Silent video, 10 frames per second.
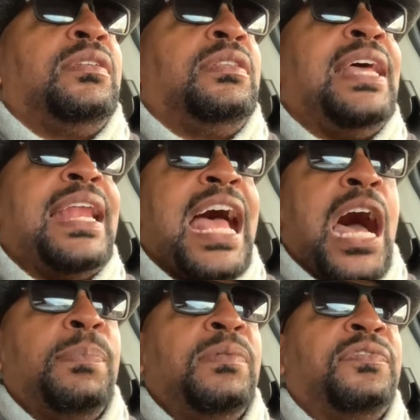that
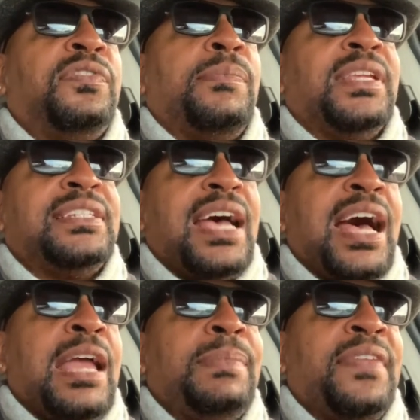album from the
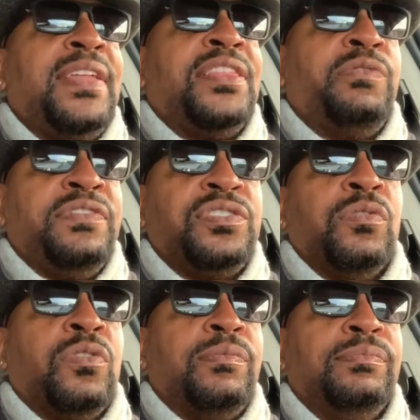time at that thrift
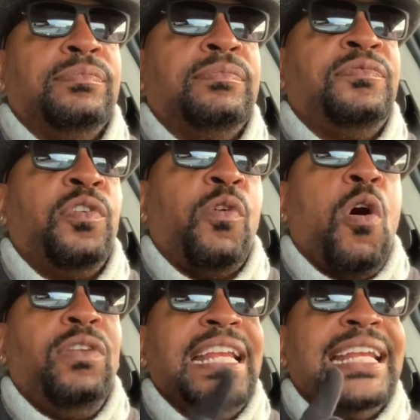store for
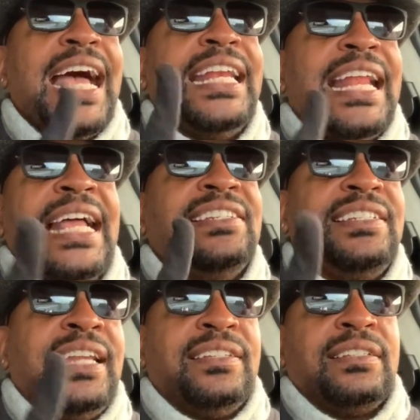only 99
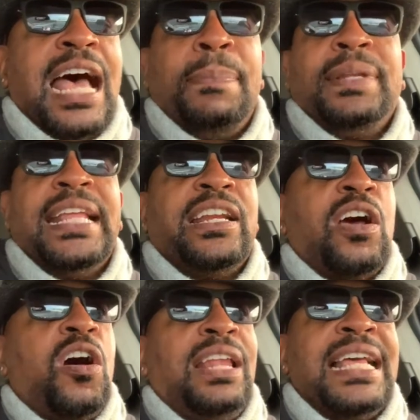cents. I played it
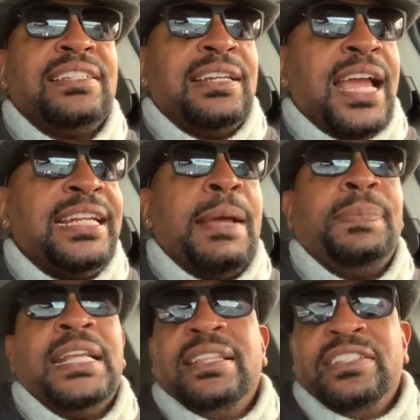all last night and I
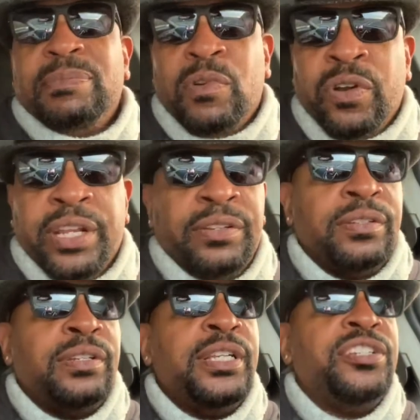played it this
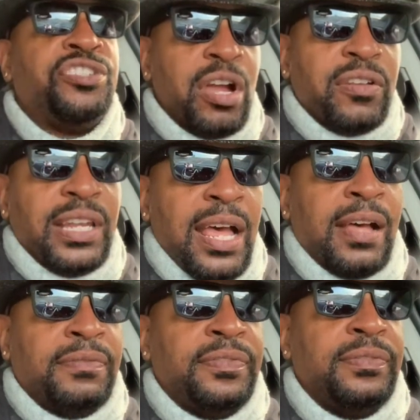morning. Jungle Love.